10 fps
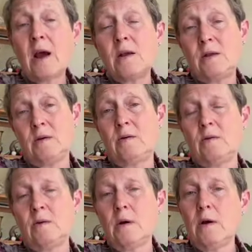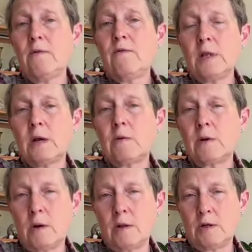I do for
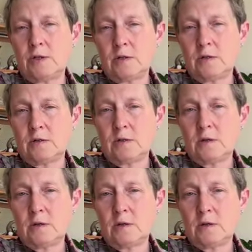liquid collagens.